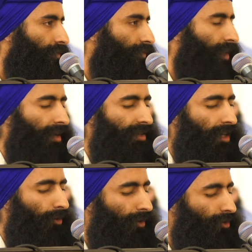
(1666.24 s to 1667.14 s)
That
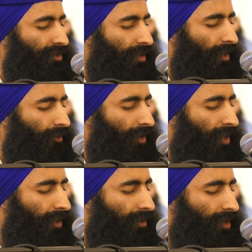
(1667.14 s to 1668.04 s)
day when you're sitting
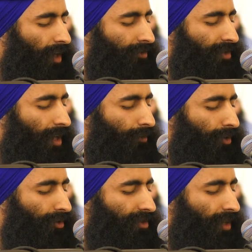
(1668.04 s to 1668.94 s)
reading Jab Sahib, or
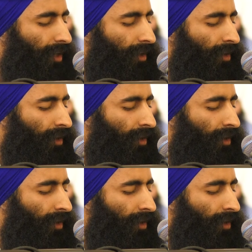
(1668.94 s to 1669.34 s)
you're sitting